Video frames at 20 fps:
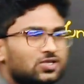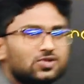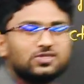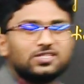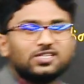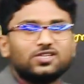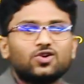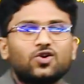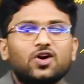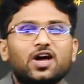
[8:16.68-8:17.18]
to
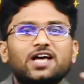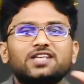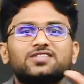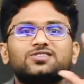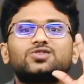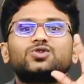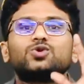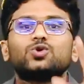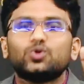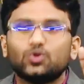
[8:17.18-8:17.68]
0
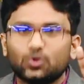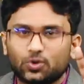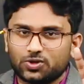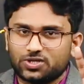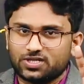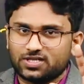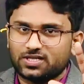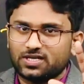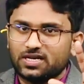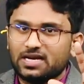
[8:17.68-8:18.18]
has two
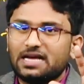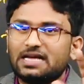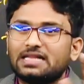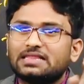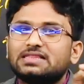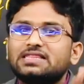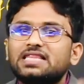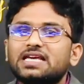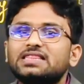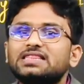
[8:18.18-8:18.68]
roots.
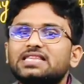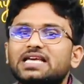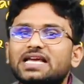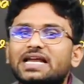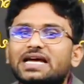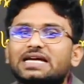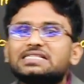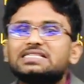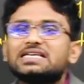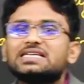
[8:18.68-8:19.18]
Then there
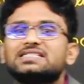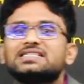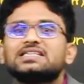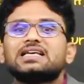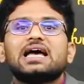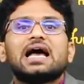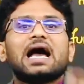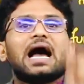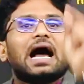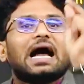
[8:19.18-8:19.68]
exists
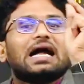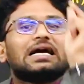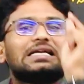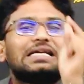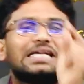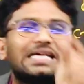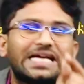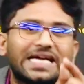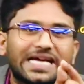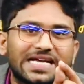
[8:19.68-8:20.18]

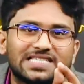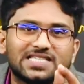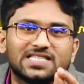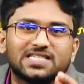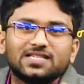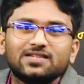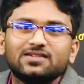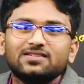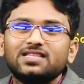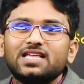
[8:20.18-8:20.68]
at
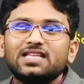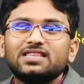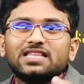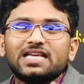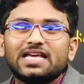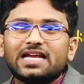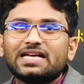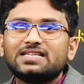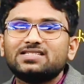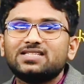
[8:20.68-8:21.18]
least
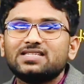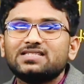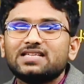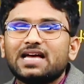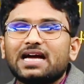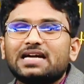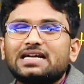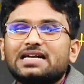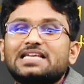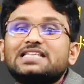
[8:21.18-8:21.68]

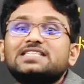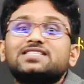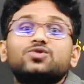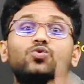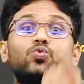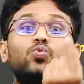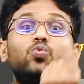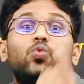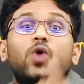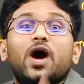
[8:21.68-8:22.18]

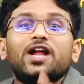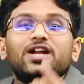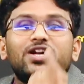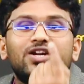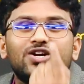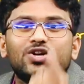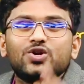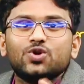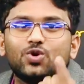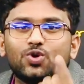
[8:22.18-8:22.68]

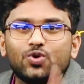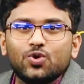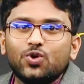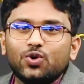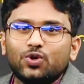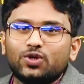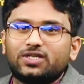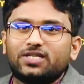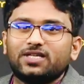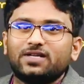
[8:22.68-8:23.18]
one
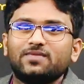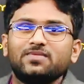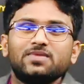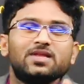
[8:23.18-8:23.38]
root.